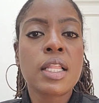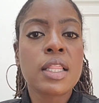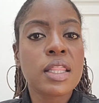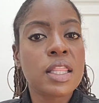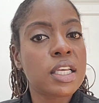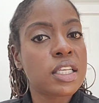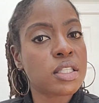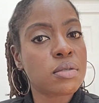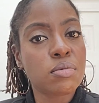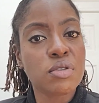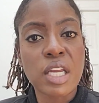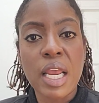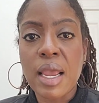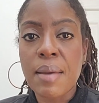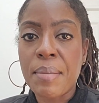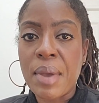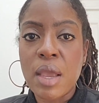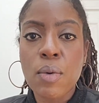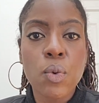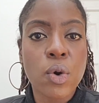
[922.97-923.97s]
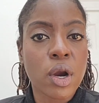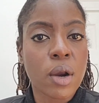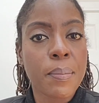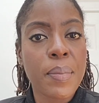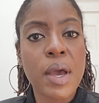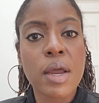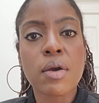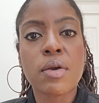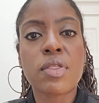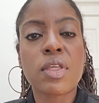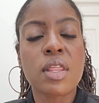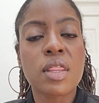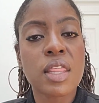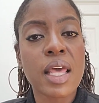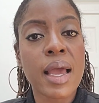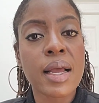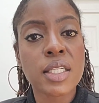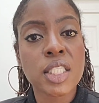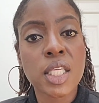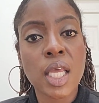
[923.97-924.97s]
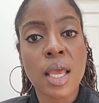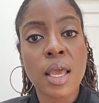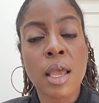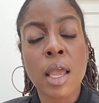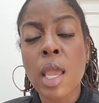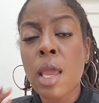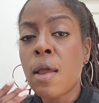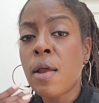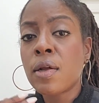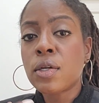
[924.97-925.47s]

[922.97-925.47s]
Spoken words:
this day may work better than that day.